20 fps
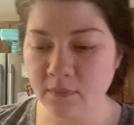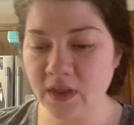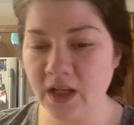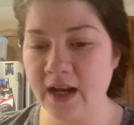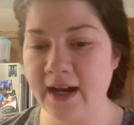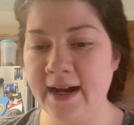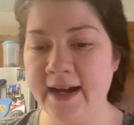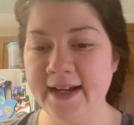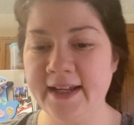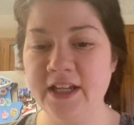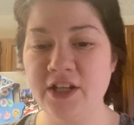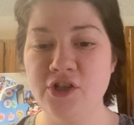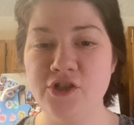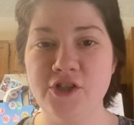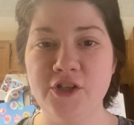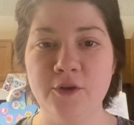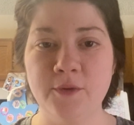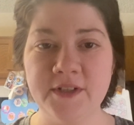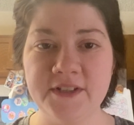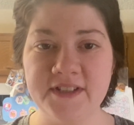I can
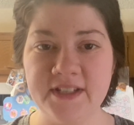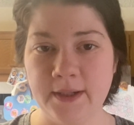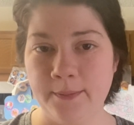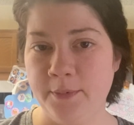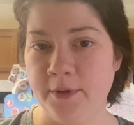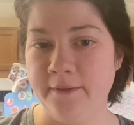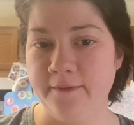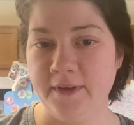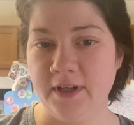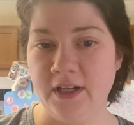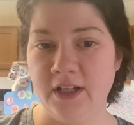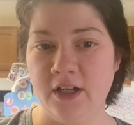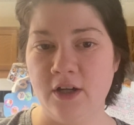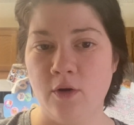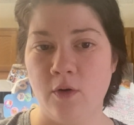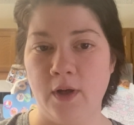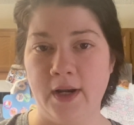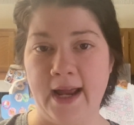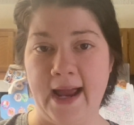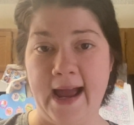do a separate video
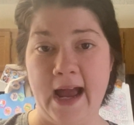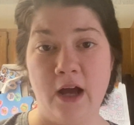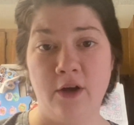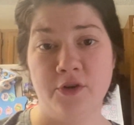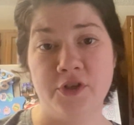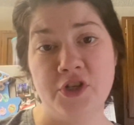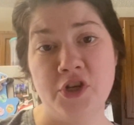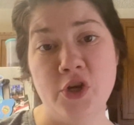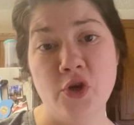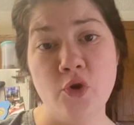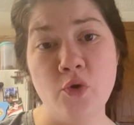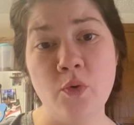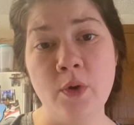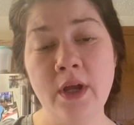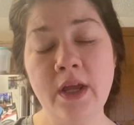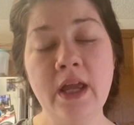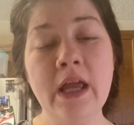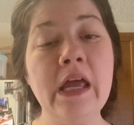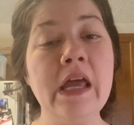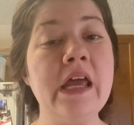on a how-to
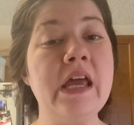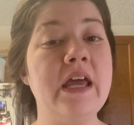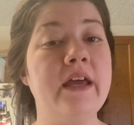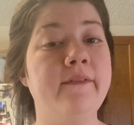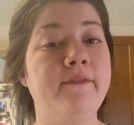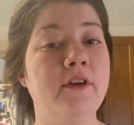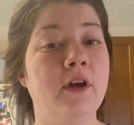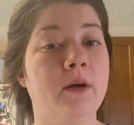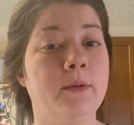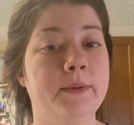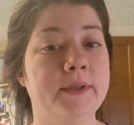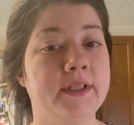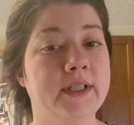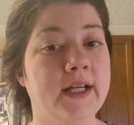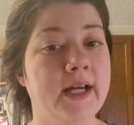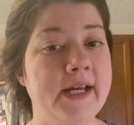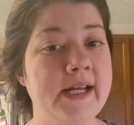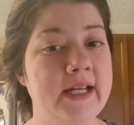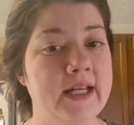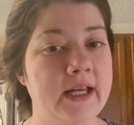if y'all would
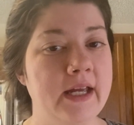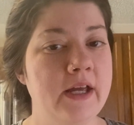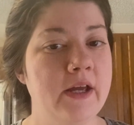like,